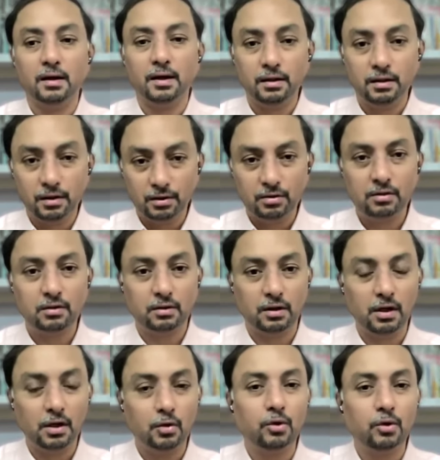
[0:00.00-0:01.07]
In this
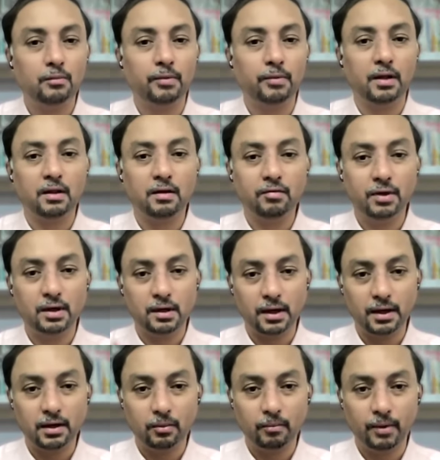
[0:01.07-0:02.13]
equal breathing, we're
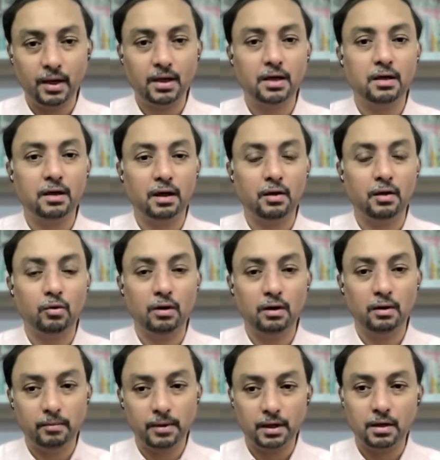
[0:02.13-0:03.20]
trying to make it
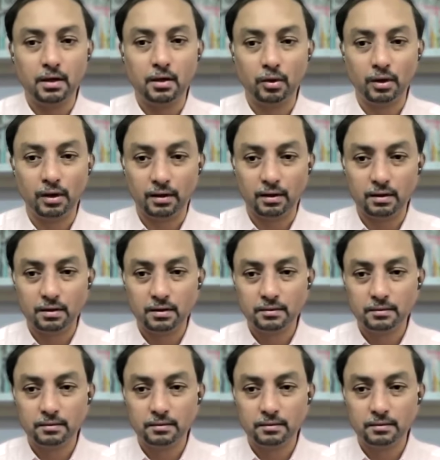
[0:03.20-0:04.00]
equal by counting.